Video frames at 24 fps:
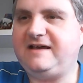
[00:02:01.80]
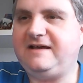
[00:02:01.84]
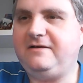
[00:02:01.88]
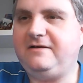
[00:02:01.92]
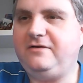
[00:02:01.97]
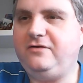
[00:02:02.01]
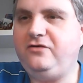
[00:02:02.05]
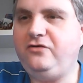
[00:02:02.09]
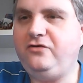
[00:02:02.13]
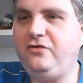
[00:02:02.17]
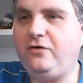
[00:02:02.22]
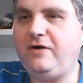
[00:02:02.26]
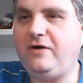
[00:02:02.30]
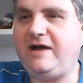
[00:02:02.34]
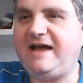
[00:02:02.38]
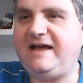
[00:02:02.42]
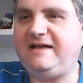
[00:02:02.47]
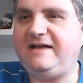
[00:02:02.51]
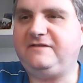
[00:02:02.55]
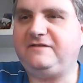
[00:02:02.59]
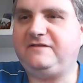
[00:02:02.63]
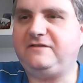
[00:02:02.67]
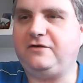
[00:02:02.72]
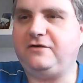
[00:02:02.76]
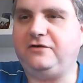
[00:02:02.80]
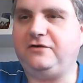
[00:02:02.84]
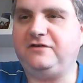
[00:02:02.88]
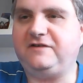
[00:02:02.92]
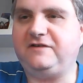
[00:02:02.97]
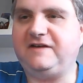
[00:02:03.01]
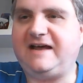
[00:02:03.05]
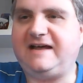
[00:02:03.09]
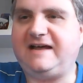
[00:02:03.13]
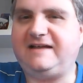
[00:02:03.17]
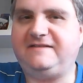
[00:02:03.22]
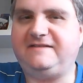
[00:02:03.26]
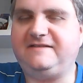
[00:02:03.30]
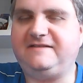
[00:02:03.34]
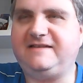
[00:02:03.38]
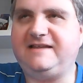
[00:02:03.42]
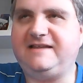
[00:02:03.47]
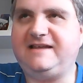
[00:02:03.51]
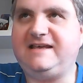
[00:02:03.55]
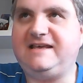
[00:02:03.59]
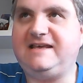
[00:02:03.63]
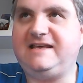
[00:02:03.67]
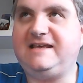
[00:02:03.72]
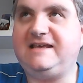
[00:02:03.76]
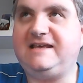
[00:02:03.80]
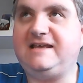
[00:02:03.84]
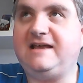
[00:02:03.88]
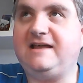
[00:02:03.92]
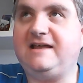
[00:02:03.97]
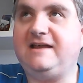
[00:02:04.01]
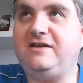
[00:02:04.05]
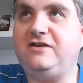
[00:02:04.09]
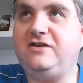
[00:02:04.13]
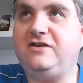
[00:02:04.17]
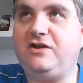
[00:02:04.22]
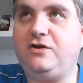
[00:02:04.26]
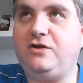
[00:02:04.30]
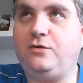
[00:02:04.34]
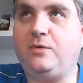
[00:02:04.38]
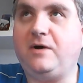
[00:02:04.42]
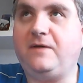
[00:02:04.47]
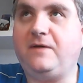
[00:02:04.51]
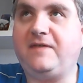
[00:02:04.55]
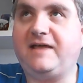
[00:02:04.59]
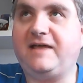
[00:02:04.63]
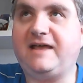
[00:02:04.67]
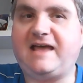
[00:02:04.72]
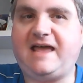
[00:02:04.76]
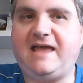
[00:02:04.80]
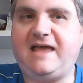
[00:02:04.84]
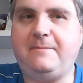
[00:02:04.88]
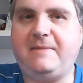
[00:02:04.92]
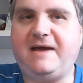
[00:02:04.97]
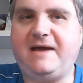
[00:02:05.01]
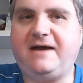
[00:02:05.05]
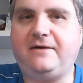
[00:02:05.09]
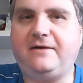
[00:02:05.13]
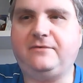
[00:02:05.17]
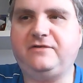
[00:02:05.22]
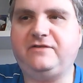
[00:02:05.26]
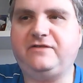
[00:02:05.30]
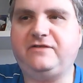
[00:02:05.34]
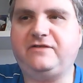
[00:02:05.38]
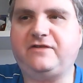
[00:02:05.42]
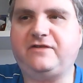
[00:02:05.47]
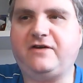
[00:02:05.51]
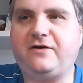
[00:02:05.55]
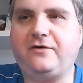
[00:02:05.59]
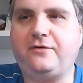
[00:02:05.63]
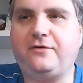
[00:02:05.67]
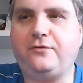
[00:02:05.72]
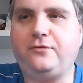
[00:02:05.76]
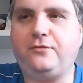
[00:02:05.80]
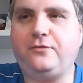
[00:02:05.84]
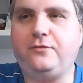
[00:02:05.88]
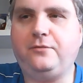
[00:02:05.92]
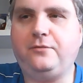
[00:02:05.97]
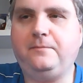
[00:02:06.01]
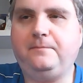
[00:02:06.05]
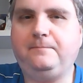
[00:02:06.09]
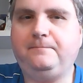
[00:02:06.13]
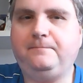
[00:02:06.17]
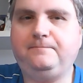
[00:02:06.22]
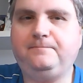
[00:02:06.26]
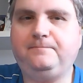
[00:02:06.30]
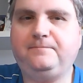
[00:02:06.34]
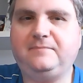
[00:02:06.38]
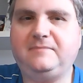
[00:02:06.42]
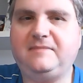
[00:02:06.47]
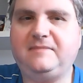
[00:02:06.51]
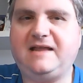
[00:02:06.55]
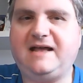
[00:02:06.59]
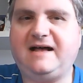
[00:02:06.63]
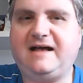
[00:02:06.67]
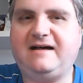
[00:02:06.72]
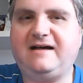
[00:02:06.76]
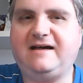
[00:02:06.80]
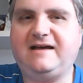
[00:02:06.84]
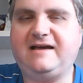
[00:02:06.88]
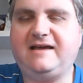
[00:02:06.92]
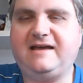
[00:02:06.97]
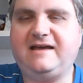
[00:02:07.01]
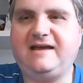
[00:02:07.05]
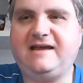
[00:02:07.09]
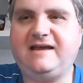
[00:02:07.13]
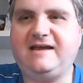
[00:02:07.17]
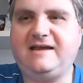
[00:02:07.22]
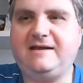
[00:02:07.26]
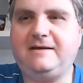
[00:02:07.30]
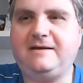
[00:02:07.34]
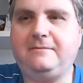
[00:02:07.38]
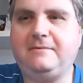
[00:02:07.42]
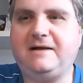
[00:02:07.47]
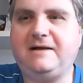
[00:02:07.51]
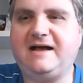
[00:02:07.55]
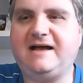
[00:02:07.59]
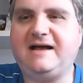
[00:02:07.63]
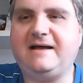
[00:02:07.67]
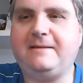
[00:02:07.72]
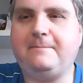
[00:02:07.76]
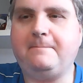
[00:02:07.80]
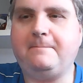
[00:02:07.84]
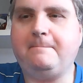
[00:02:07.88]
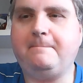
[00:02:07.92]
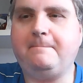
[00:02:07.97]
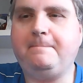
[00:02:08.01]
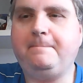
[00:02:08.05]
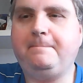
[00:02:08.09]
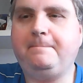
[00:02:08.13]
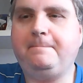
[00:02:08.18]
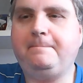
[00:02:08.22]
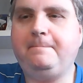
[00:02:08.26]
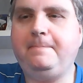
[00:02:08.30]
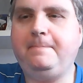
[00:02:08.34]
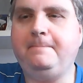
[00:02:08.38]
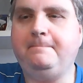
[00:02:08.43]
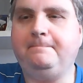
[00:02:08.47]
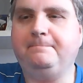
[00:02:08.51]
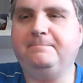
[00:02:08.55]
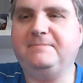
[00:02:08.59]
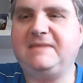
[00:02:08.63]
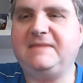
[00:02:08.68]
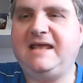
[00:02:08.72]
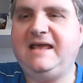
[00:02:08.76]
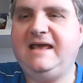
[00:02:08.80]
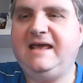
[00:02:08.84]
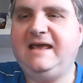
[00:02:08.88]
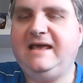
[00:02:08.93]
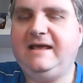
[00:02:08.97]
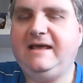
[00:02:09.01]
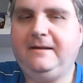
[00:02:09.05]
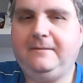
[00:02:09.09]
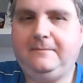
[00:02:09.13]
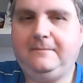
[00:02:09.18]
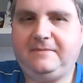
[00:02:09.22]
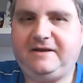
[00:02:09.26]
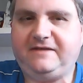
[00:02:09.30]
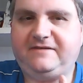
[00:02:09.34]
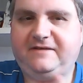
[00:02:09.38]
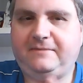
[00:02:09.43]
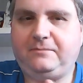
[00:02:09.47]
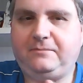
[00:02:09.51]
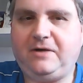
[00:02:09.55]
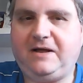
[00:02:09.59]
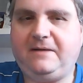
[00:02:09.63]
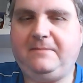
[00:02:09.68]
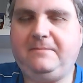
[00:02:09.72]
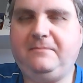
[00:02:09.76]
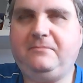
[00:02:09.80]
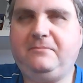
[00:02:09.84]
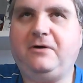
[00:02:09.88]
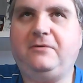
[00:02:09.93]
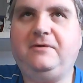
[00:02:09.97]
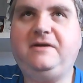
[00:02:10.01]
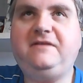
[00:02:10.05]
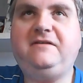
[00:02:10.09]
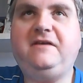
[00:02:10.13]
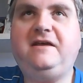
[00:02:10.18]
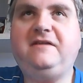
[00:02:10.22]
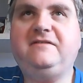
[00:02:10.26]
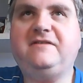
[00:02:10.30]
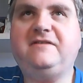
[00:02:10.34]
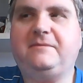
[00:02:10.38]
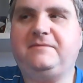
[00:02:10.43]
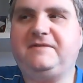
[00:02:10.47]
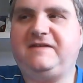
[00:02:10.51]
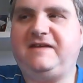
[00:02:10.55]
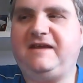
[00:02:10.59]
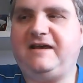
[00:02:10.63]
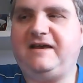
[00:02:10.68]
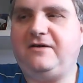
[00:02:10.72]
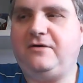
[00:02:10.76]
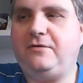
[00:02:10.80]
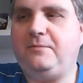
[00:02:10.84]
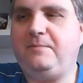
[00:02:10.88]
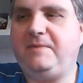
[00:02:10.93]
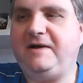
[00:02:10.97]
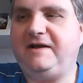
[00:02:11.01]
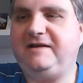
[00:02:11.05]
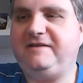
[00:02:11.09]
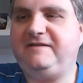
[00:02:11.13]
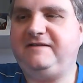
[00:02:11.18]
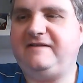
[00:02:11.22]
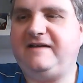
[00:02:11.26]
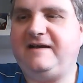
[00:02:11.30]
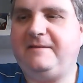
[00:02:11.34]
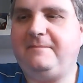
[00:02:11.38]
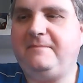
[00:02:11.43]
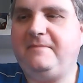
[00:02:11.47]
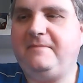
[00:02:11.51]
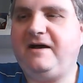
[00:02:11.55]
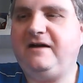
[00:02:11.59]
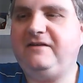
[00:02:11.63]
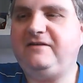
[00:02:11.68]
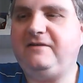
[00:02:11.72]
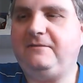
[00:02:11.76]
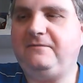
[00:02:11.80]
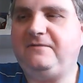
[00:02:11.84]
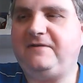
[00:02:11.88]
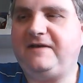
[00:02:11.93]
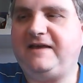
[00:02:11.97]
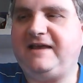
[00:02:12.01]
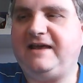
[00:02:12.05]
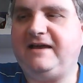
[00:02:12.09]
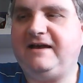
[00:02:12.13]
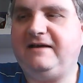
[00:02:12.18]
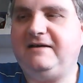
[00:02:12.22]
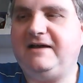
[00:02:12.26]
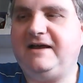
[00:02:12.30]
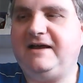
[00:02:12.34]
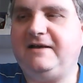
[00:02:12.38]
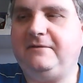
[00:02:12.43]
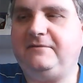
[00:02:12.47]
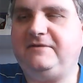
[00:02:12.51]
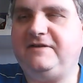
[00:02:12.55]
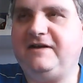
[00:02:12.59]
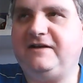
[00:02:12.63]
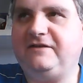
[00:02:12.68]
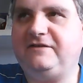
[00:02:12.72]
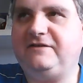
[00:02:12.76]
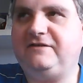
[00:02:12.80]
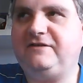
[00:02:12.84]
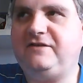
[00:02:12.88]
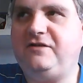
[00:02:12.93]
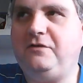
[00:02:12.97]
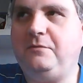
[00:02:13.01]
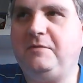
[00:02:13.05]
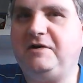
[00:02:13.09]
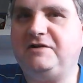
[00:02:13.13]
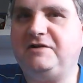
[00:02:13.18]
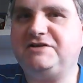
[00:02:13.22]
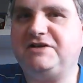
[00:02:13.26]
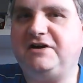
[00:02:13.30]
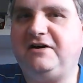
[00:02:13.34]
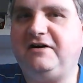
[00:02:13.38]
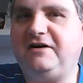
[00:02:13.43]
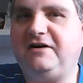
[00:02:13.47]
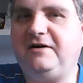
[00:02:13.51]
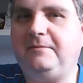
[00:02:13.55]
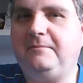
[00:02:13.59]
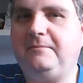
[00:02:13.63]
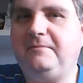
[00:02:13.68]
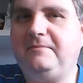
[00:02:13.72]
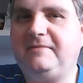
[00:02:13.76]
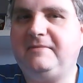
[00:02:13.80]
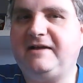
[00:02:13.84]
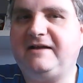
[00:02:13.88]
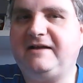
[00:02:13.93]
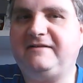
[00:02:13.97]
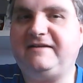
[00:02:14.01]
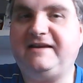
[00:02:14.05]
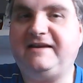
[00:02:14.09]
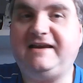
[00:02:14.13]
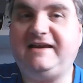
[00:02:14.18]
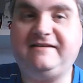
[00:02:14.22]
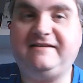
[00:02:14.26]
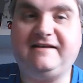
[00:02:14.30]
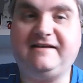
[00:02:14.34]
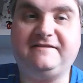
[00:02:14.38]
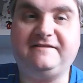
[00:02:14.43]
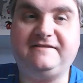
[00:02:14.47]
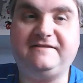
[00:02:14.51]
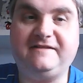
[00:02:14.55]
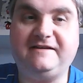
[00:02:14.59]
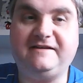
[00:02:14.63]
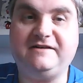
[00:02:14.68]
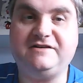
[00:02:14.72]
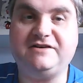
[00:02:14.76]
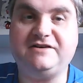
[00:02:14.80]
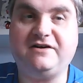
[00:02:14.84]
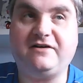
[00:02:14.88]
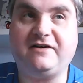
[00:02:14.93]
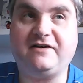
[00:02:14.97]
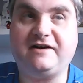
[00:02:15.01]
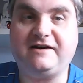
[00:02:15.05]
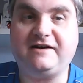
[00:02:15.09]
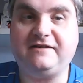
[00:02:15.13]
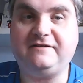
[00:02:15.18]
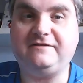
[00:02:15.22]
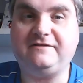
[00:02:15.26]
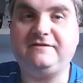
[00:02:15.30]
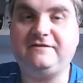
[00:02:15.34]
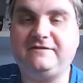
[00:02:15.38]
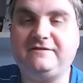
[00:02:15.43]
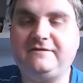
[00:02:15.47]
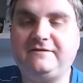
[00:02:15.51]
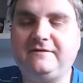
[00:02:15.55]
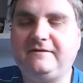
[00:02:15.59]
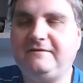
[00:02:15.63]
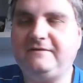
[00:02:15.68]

not as good as the new one that came out. So I, I said, well, it's up to you, but I don't think it does too much harm. Like I said, it does synergize